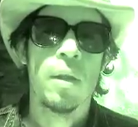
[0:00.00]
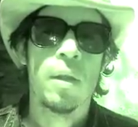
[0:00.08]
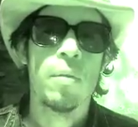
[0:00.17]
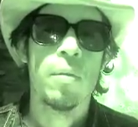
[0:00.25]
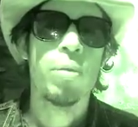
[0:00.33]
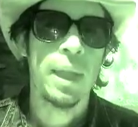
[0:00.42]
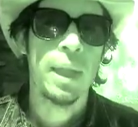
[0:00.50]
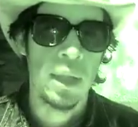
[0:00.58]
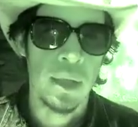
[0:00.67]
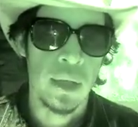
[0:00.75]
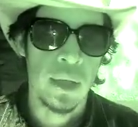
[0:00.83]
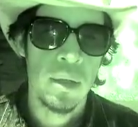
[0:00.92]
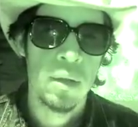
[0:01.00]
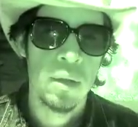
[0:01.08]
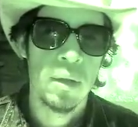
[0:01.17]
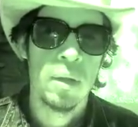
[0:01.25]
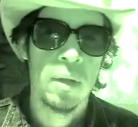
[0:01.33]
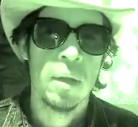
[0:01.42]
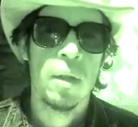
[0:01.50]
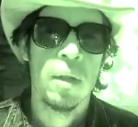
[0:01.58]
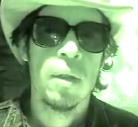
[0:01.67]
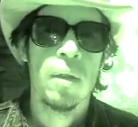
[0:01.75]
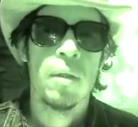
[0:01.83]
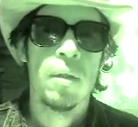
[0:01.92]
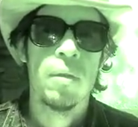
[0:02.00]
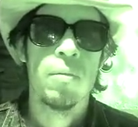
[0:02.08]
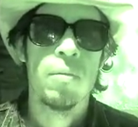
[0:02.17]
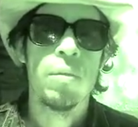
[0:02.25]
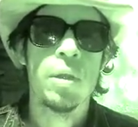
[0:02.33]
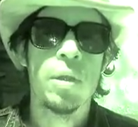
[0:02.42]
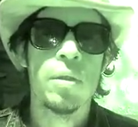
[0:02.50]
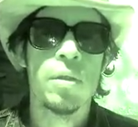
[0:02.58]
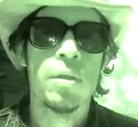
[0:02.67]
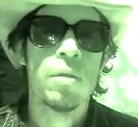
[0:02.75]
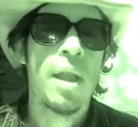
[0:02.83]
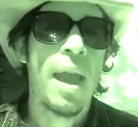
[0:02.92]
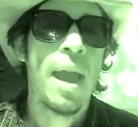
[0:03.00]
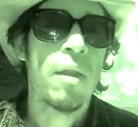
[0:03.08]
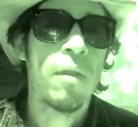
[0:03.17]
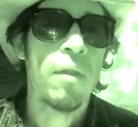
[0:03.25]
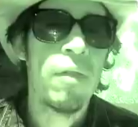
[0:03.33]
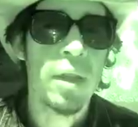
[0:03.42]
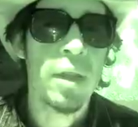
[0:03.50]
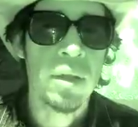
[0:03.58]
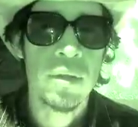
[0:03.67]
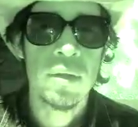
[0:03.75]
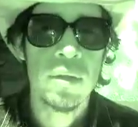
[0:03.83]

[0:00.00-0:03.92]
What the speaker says: completely because there's lack of evidence.